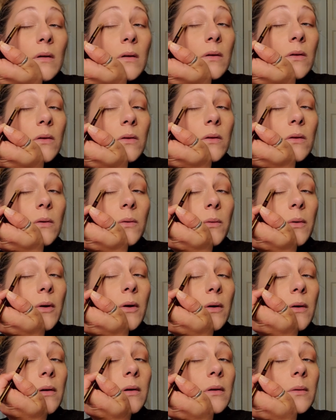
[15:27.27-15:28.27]
So we're
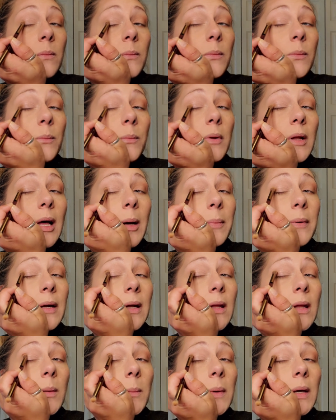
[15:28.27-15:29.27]
going to plop it
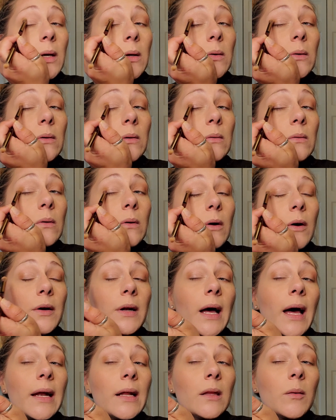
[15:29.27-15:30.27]
in the middle, or
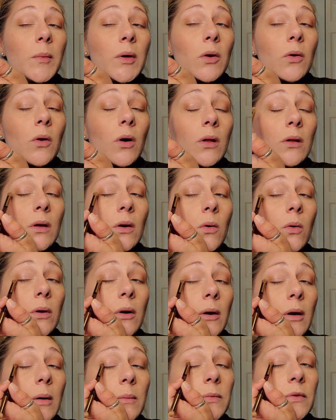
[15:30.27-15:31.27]
not in the middle, on the corner,
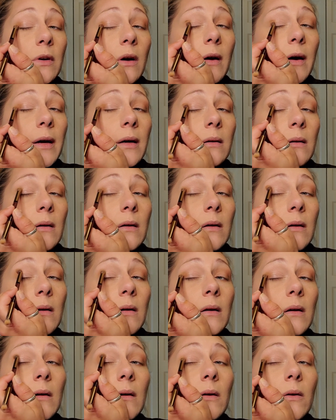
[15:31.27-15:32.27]
I'm sorry.
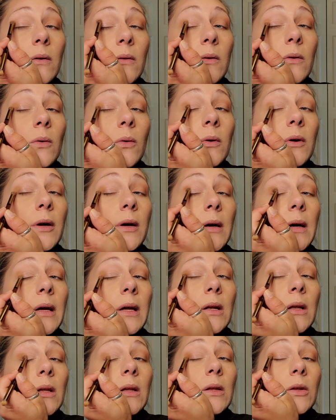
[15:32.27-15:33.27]
On the corner,
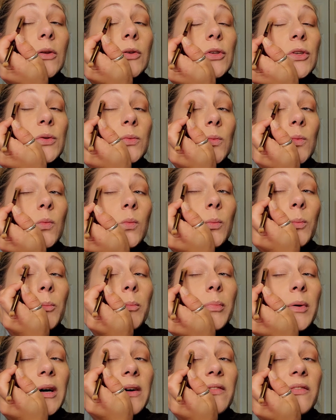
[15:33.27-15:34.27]
and then you just
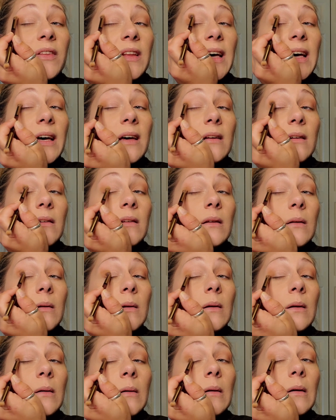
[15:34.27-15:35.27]
buff that
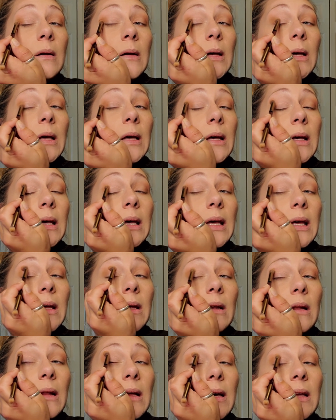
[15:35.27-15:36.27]

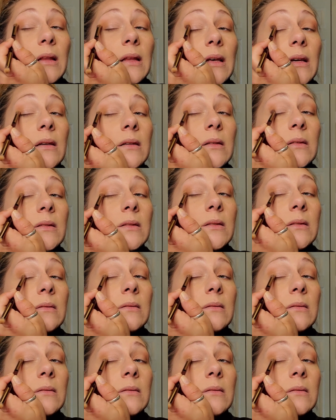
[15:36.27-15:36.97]
in like this.